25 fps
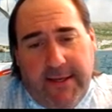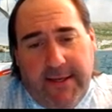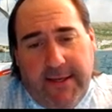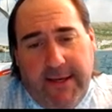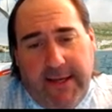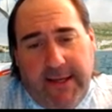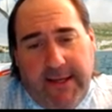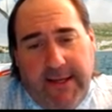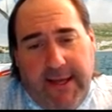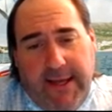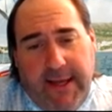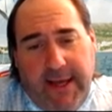
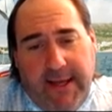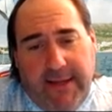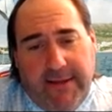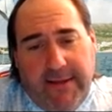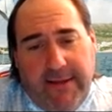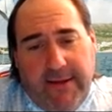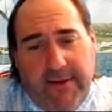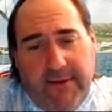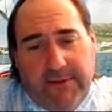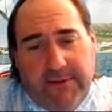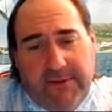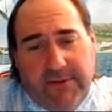again,
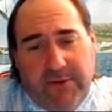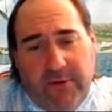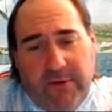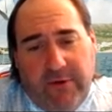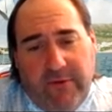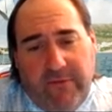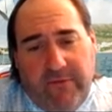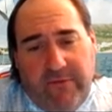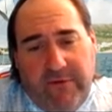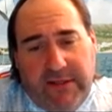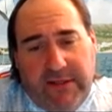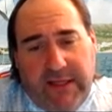the sort
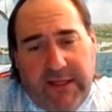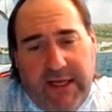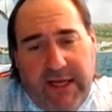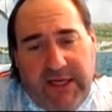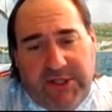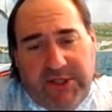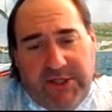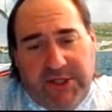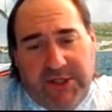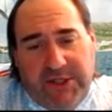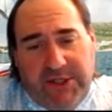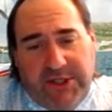of
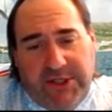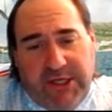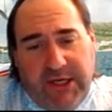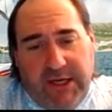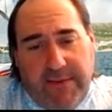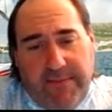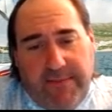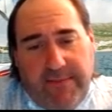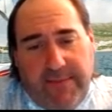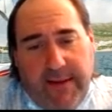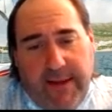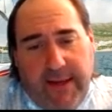
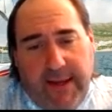relationship.